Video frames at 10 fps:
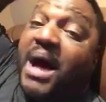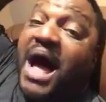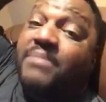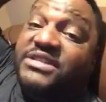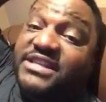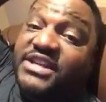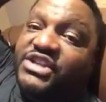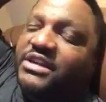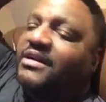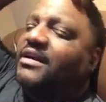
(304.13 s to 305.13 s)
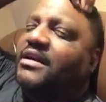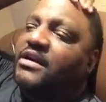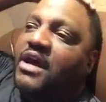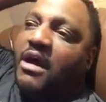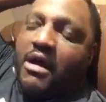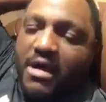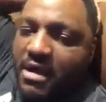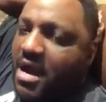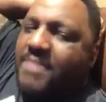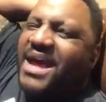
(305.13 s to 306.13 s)
about I'm snitching. No,
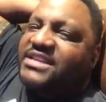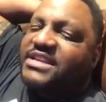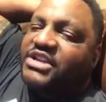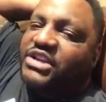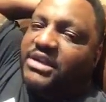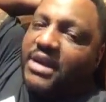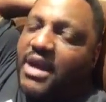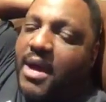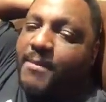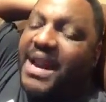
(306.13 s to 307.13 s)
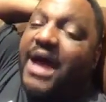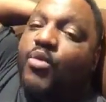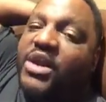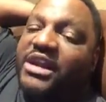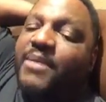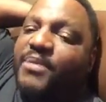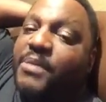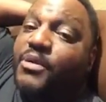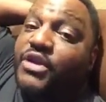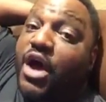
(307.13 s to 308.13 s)
I'm not snitching. But I want to let
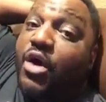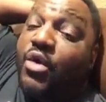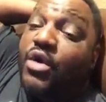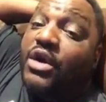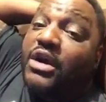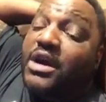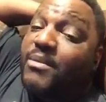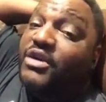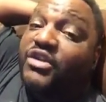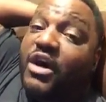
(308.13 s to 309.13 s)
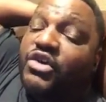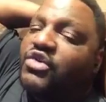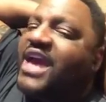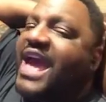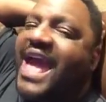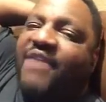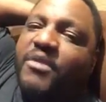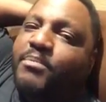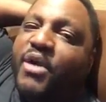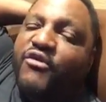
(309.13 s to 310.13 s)
people know, come on, dog, you can't have
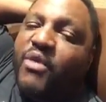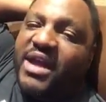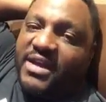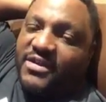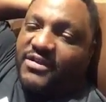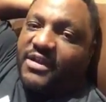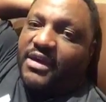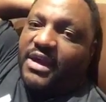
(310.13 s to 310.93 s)
it both ways.